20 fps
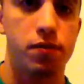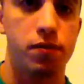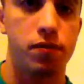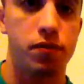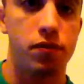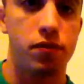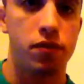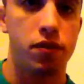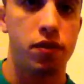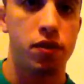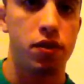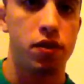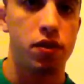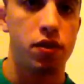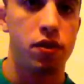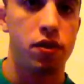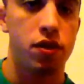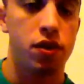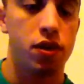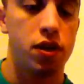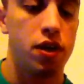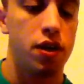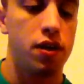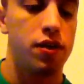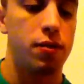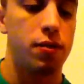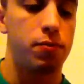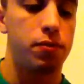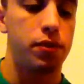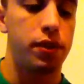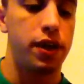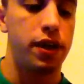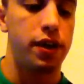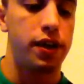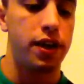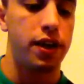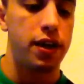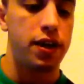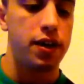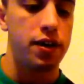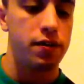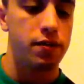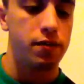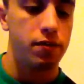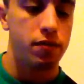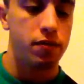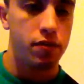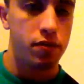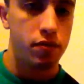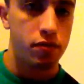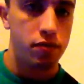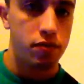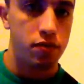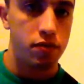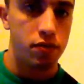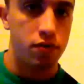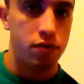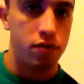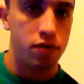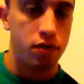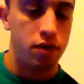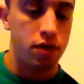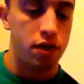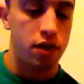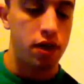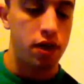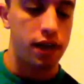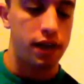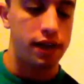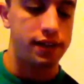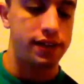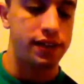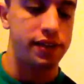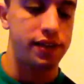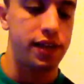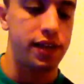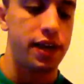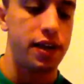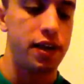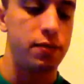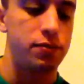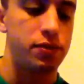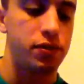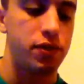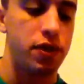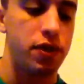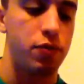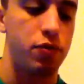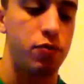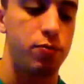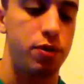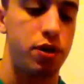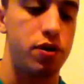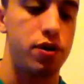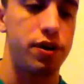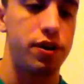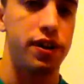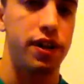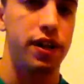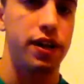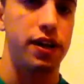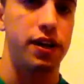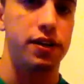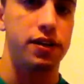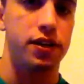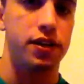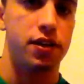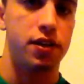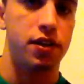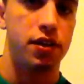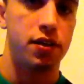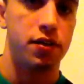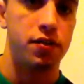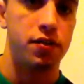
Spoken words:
Then play it again, and slide up so that we're barring the 8.